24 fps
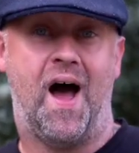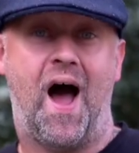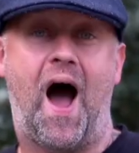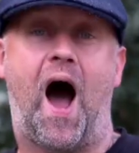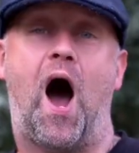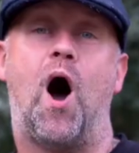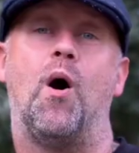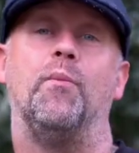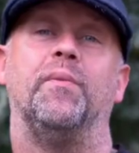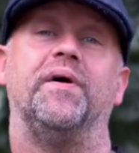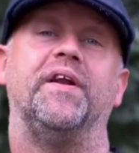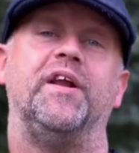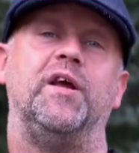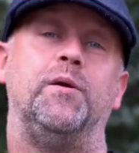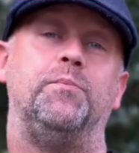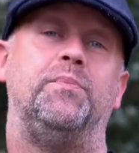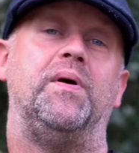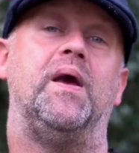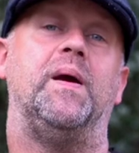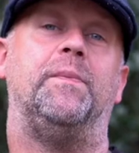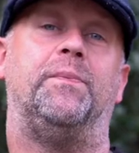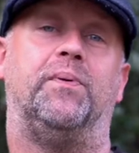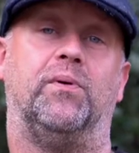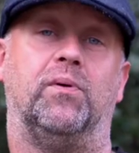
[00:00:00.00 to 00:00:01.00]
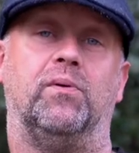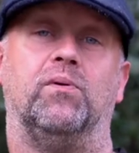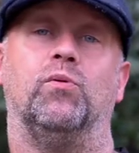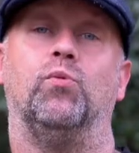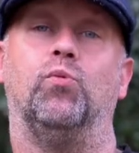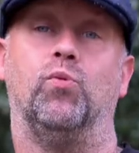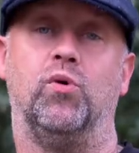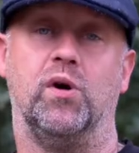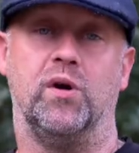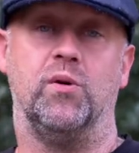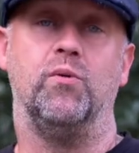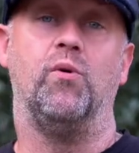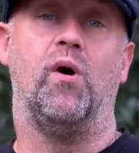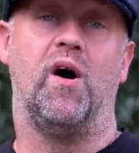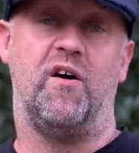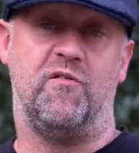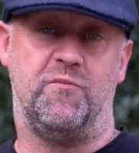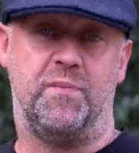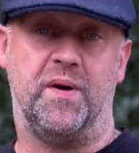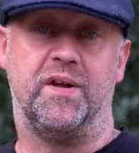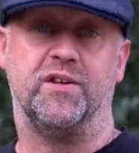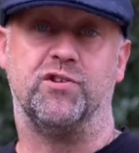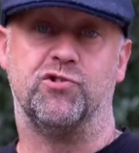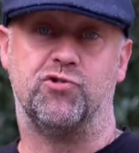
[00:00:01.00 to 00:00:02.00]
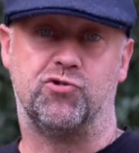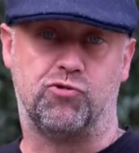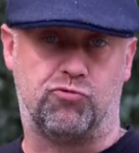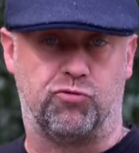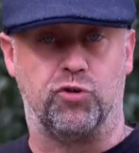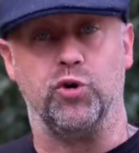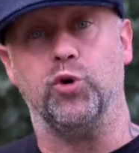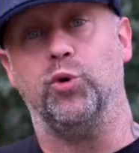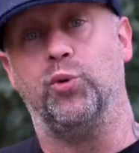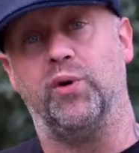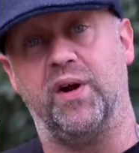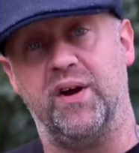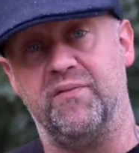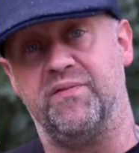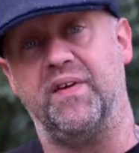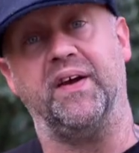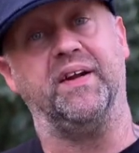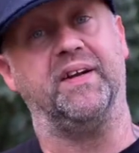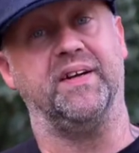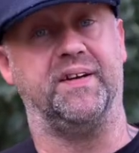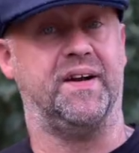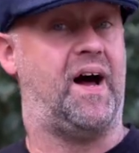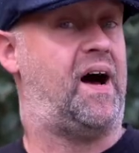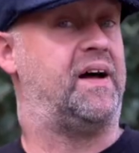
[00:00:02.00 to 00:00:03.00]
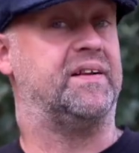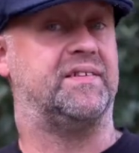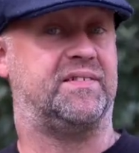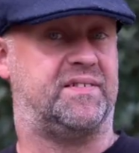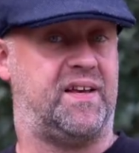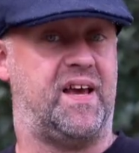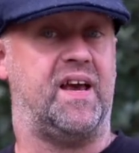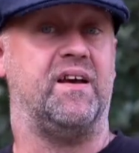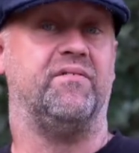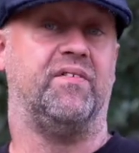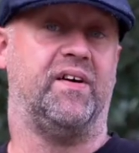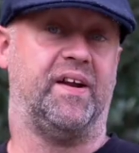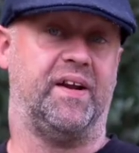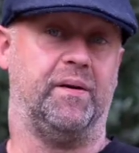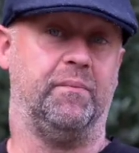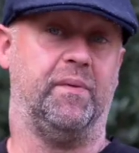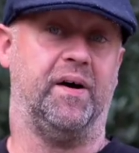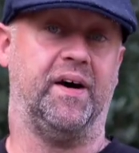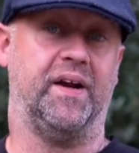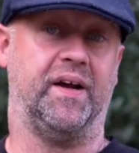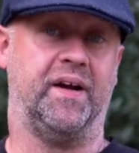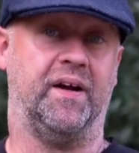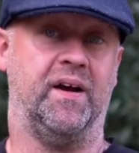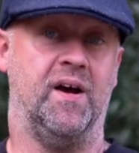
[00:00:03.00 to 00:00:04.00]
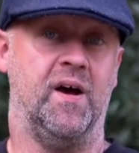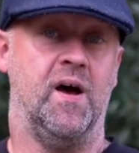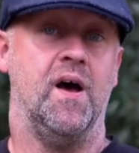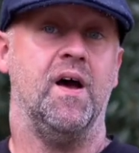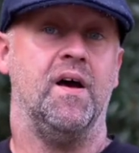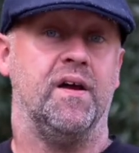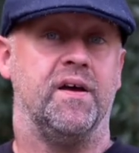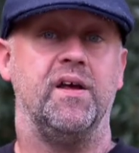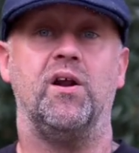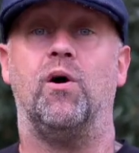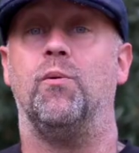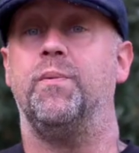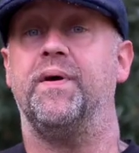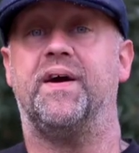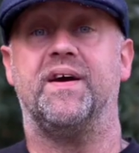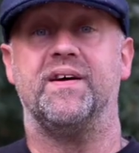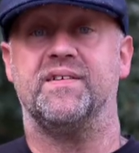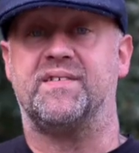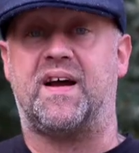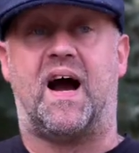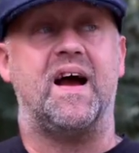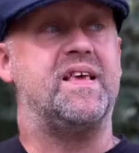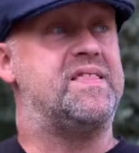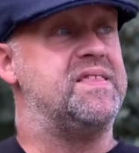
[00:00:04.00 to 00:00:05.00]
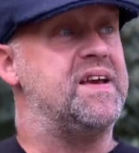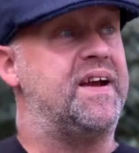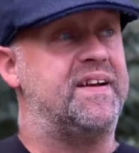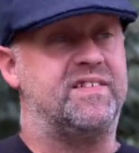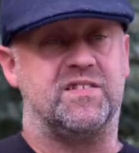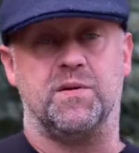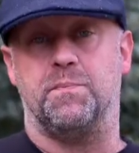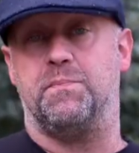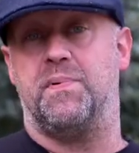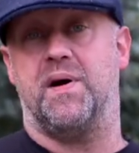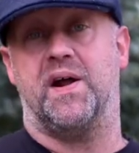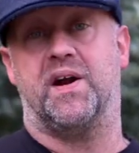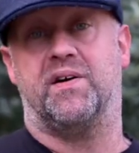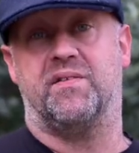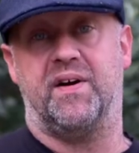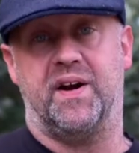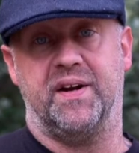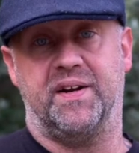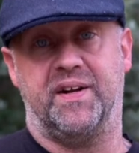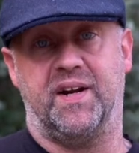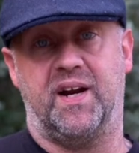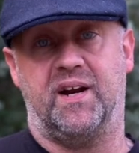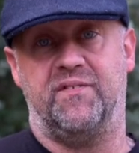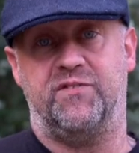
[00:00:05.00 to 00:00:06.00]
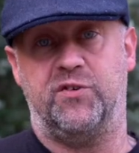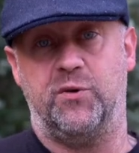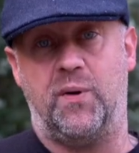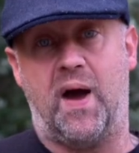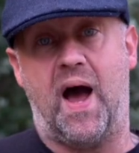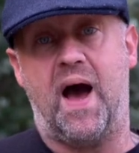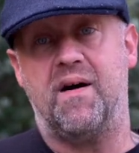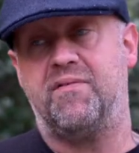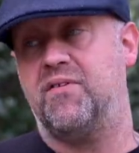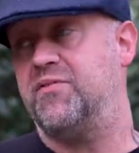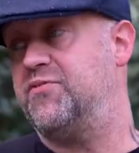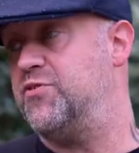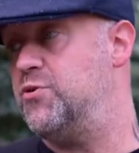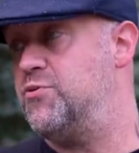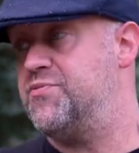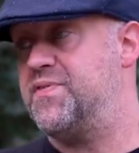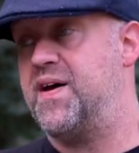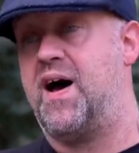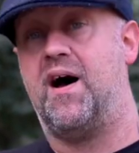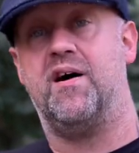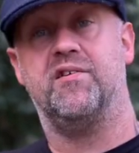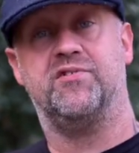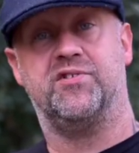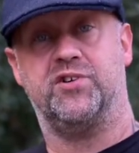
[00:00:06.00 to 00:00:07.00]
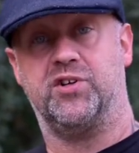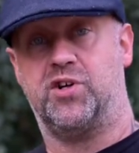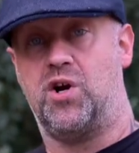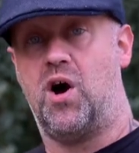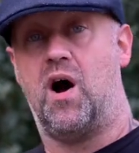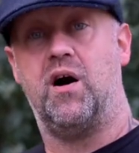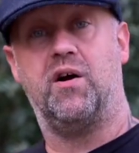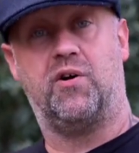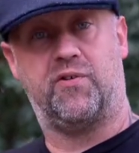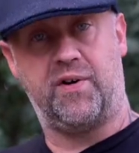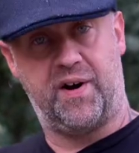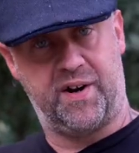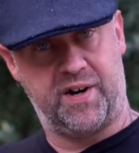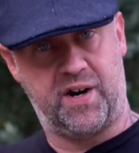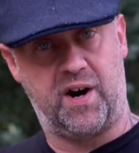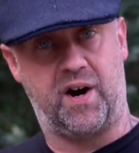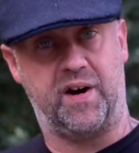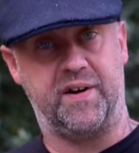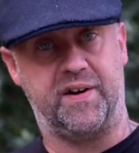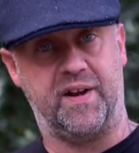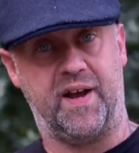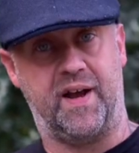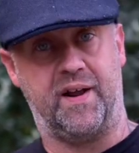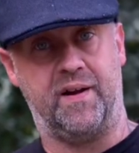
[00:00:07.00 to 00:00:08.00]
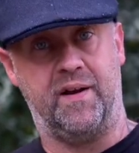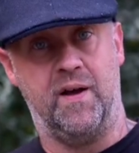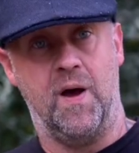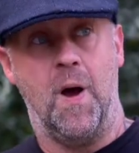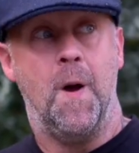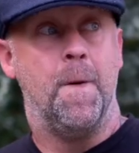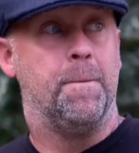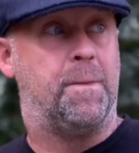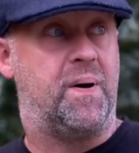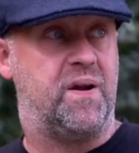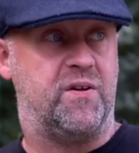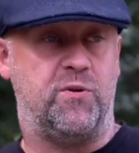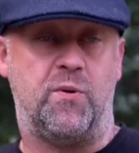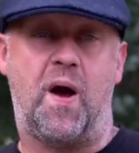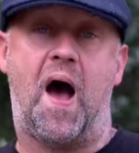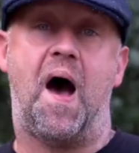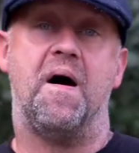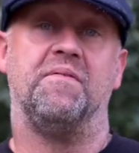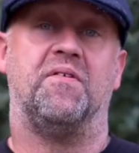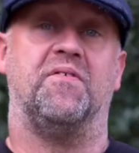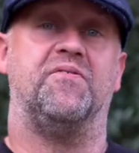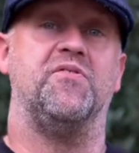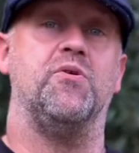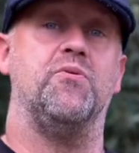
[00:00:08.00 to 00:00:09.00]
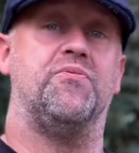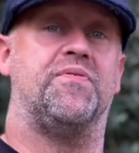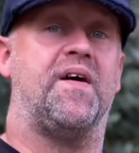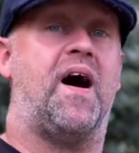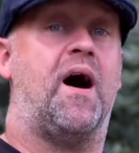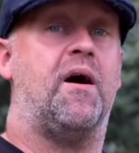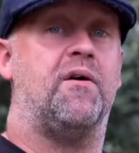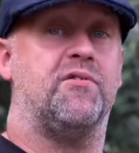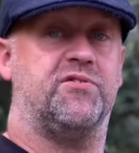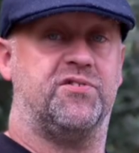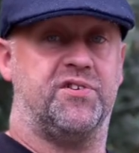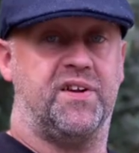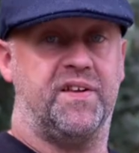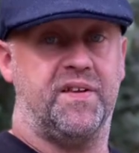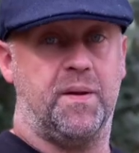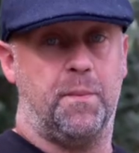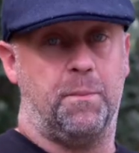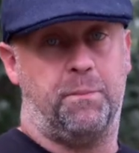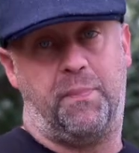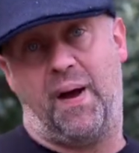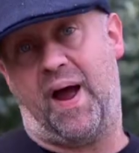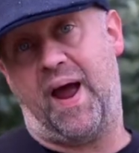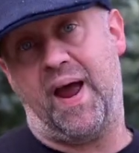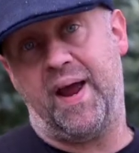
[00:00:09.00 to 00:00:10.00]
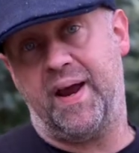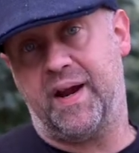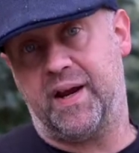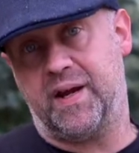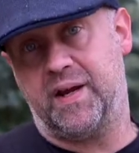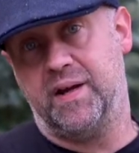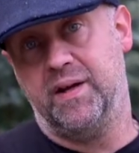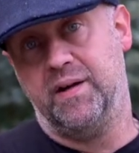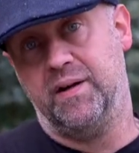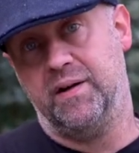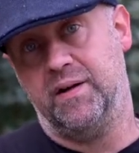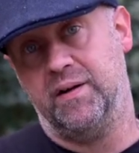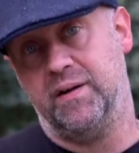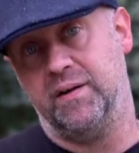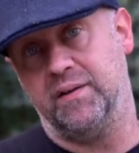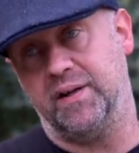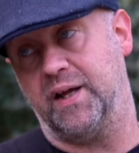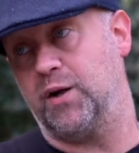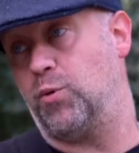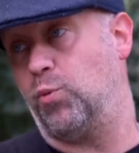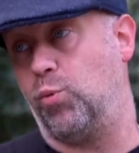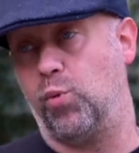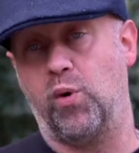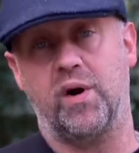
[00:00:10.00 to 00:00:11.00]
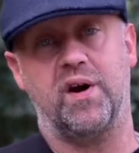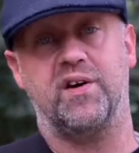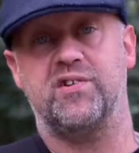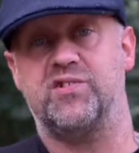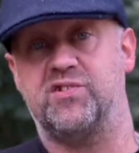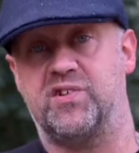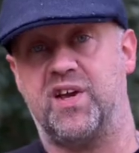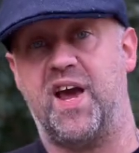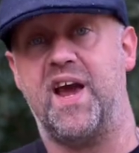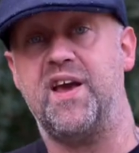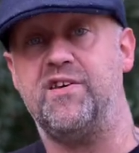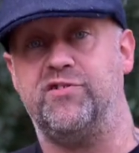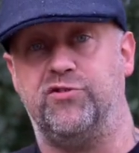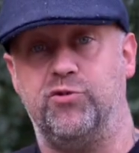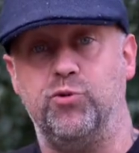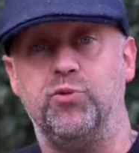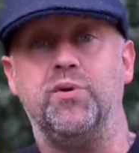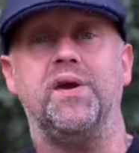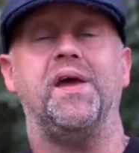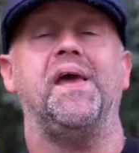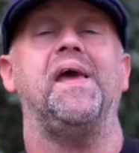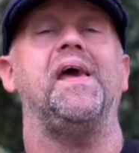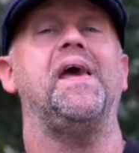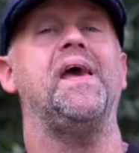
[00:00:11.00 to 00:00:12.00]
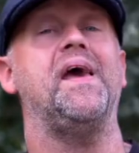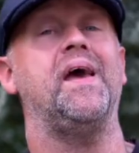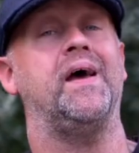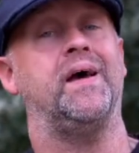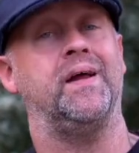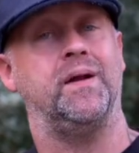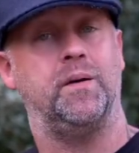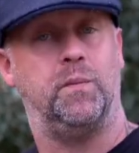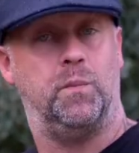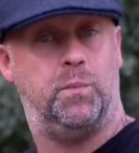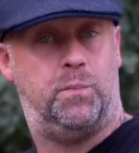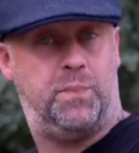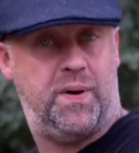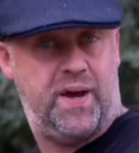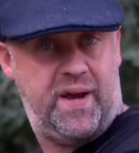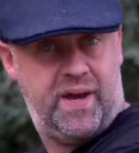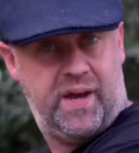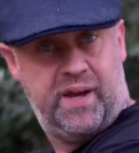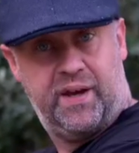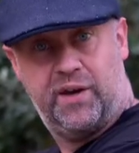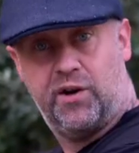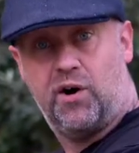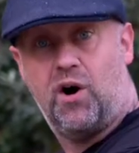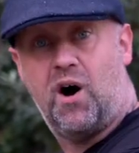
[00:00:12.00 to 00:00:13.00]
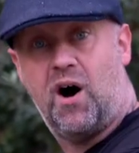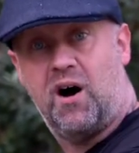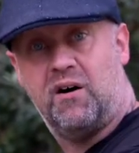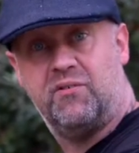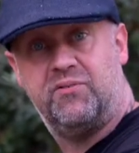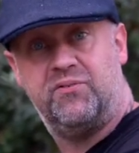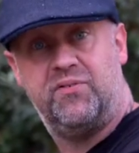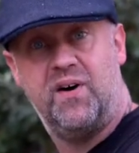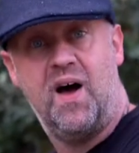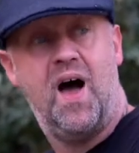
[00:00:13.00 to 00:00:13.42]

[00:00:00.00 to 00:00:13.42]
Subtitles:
How many people would have been screwed if they did not save any money? You know, because I think it's a better idea if you have a few thousand in credit card debt, but you have a few thousand in the bank, like worst case, you can pay it off.